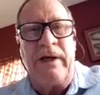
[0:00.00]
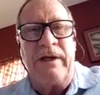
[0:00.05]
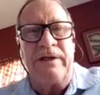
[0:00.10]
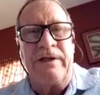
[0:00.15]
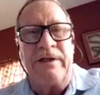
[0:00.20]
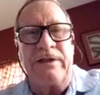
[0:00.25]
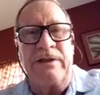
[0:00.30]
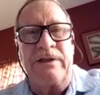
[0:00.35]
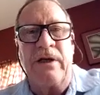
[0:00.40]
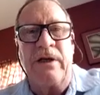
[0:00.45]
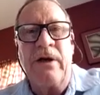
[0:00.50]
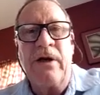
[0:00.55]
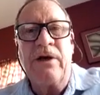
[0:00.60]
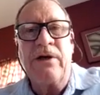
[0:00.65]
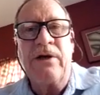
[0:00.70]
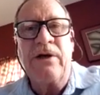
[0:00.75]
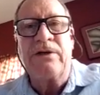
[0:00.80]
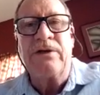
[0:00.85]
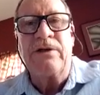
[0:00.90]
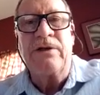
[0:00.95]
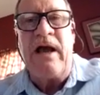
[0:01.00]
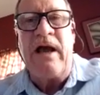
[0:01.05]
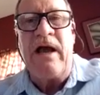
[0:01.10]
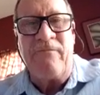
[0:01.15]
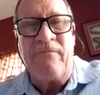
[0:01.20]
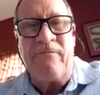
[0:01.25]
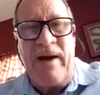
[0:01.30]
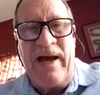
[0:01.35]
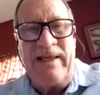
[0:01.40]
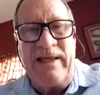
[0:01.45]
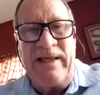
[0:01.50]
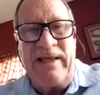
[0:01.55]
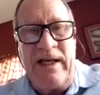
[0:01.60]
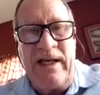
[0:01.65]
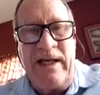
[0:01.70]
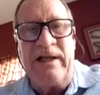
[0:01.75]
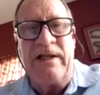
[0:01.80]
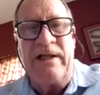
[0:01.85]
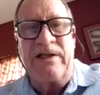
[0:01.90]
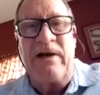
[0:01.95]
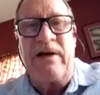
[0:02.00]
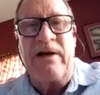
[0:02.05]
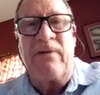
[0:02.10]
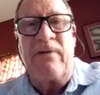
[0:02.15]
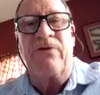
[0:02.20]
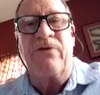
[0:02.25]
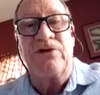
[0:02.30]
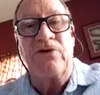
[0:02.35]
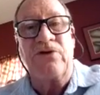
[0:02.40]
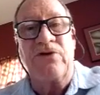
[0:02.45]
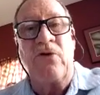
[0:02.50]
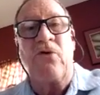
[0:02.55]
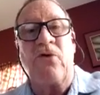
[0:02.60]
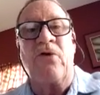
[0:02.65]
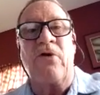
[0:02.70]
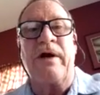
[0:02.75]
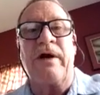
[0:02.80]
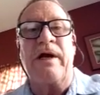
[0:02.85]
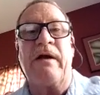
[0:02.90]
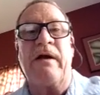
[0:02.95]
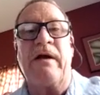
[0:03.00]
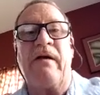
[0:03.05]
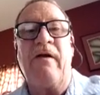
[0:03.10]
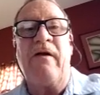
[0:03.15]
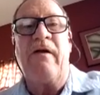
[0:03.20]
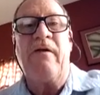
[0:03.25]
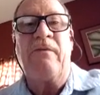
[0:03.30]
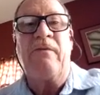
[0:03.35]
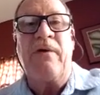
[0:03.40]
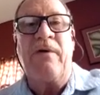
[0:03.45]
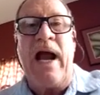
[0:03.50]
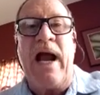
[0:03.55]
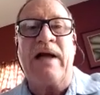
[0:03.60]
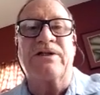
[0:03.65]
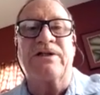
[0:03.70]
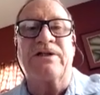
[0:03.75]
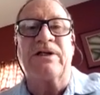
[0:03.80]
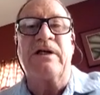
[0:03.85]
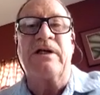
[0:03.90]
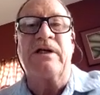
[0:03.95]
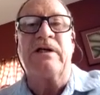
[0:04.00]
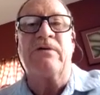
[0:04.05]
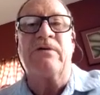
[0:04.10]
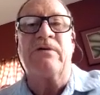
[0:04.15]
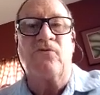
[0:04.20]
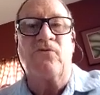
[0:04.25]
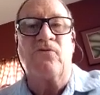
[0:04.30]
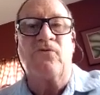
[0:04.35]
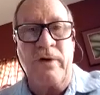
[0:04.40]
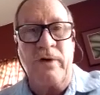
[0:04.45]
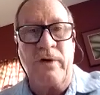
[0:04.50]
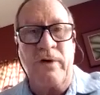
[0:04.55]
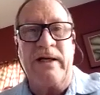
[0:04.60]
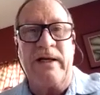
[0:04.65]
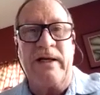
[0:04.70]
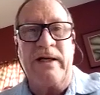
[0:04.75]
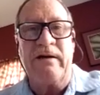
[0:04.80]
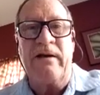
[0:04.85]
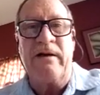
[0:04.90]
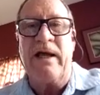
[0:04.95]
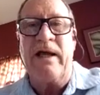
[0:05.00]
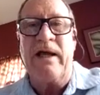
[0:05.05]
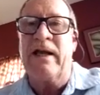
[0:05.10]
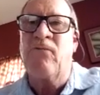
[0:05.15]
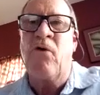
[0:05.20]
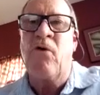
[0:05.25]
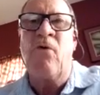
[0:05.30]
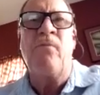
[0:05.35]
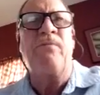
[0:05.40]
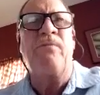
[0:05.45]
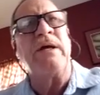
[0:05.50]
is to have by the end of the summer the story actually written, and it won't